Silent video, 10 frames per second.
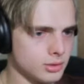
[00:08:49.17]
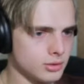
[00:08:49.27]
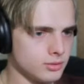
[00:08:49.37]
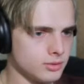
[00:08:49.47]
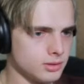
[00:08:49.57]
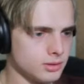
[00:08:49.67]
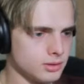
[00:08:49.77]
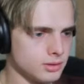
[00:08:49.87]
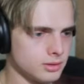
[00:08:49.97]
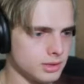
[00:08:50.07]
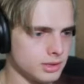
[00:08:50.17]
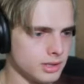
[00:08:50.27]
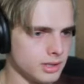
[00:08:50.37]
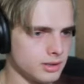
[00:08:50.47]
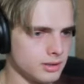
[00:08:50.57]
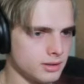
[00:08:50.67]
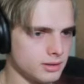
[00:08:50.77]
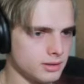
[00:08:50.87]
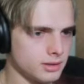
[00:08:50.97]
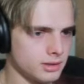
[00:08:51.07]
Beautiful. Look at that.
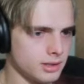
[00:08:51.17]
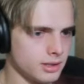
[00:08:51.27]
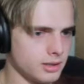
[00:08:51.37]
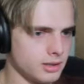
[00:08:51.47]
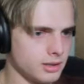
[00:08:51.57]
Look at that.